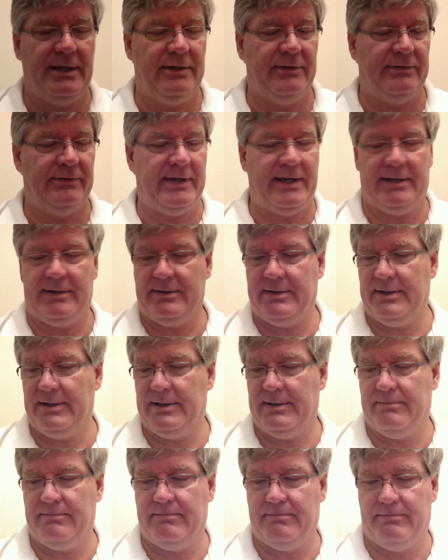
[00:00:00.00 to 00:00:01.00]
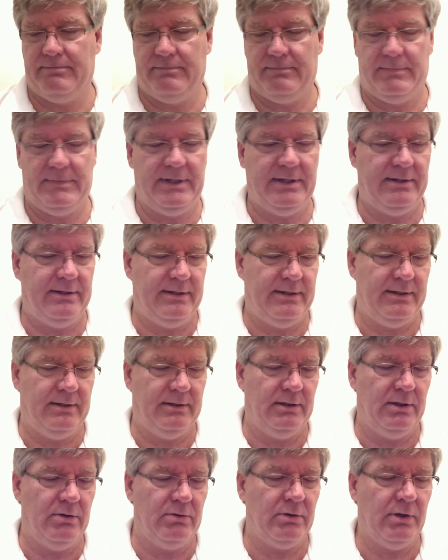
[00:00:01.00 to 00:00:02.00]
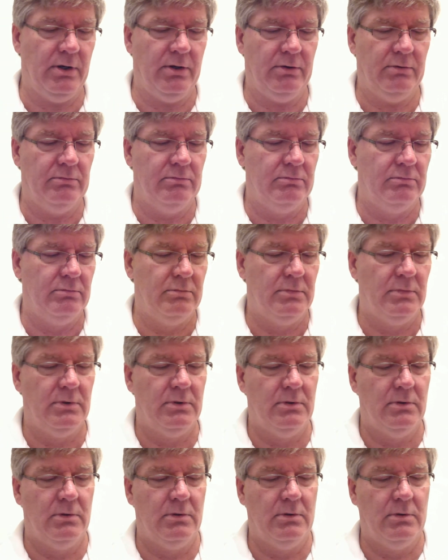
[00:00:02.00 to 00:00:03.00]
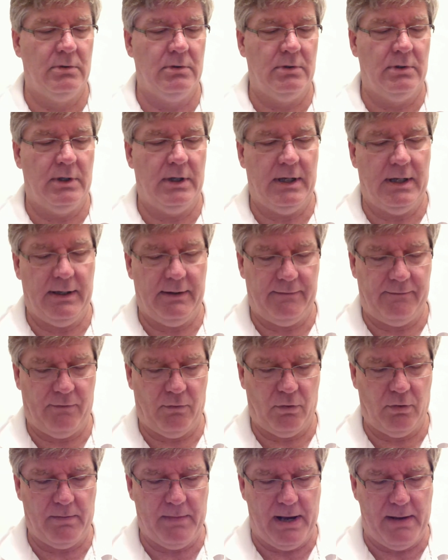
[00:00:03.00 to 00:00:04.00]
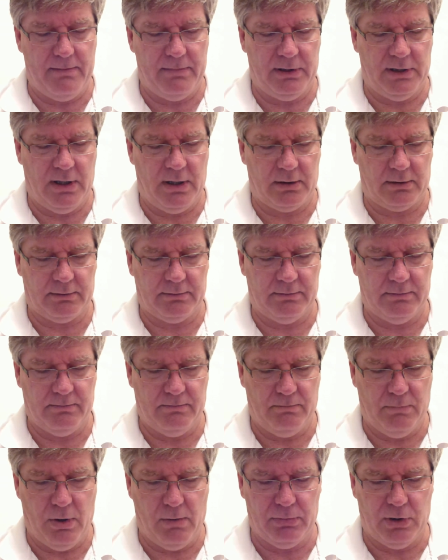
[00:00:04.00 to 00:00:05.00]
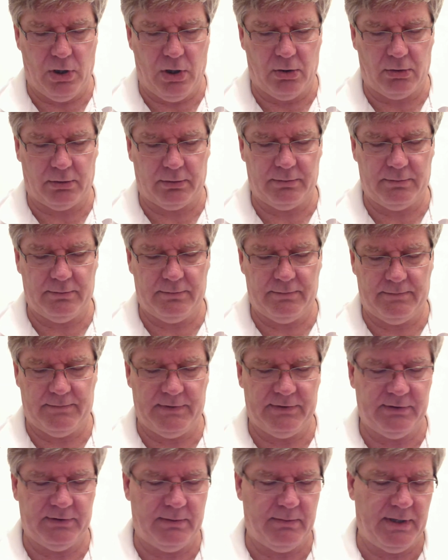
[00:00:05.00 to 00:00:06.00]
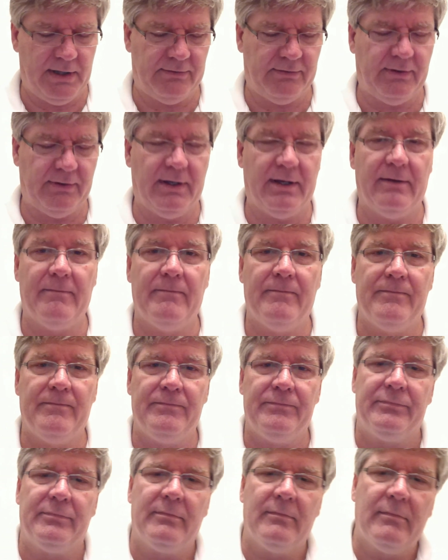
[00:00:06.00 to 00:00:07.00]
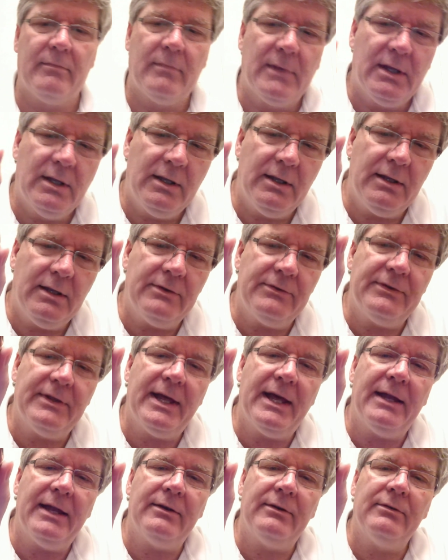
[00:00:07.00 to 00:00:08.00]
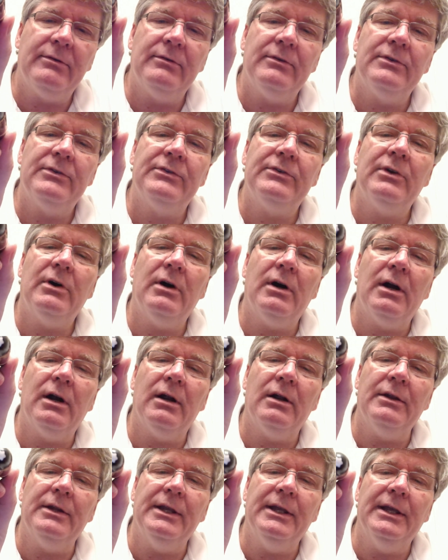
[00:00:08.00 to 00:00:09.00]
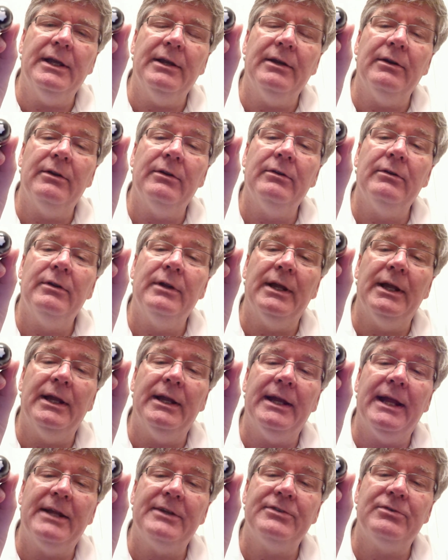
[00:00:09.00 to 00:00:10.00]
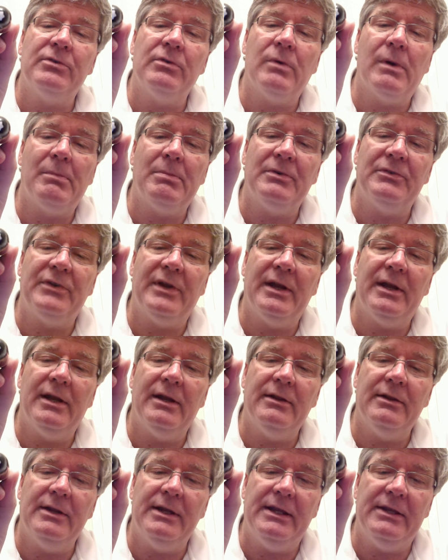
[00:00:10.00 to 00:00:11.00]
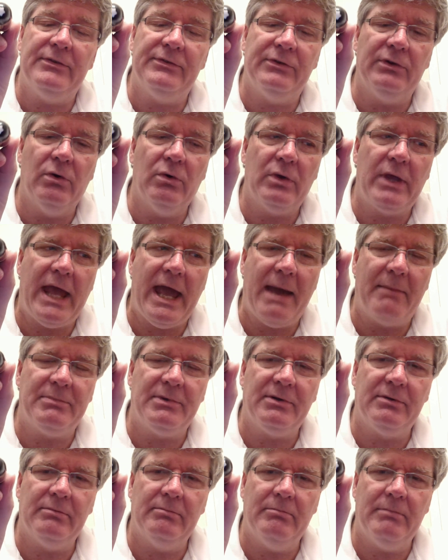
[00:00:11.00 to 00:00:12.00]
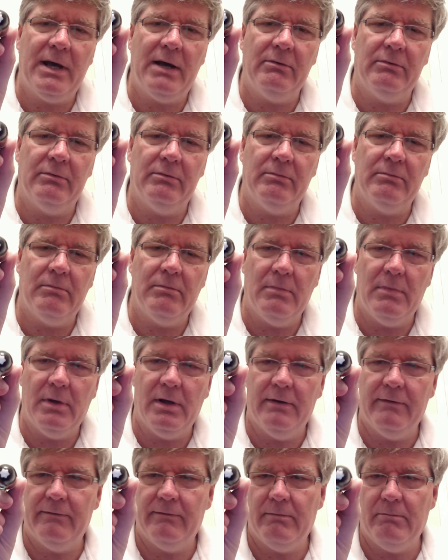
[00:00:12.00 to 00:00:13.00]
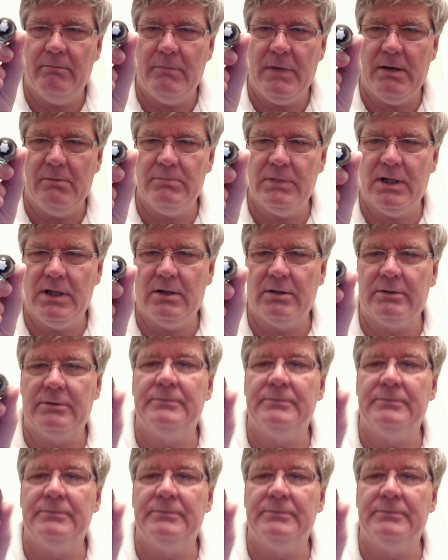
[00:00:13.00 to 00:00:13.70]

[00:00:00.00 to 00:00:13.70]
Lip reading: is that the logo for Mont Blanc, as they might say, is that star, and that's to represent the snow-capped mountain of Mont Blanc,